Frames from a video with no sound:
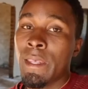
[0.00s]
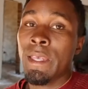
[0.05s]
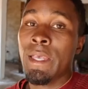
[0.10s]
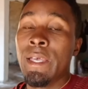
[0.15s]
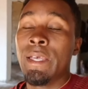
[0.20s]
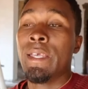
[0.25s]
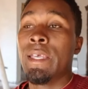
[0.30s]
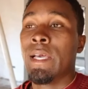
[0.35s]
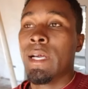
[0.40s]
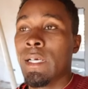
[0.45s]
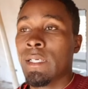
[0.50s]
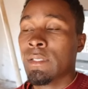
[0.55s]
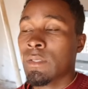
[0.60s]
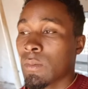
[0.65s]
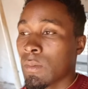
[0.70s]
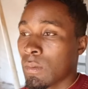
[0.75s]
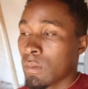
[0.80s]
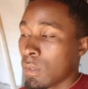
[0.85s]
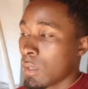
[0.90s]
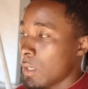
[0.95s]
Yeah, so
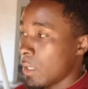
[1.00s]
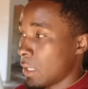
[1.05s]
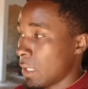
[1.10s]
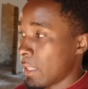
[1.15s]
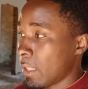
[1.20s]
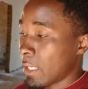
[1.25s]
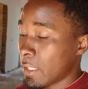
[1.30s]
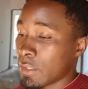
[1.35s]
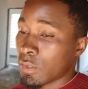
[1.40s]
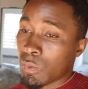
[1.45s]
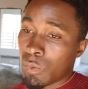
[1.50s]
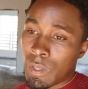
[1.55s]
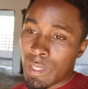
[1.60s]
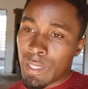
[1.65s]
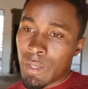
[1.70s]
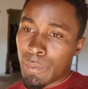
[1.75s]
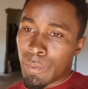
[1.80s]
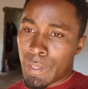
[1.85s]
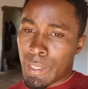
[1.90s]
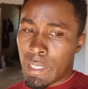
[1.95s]
that's why
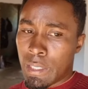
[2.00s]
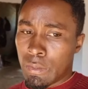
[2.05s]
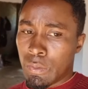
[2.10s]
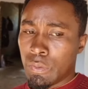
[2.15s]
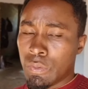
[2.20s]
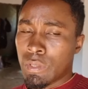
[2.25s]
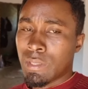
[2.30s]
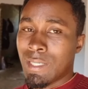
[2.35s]
we are not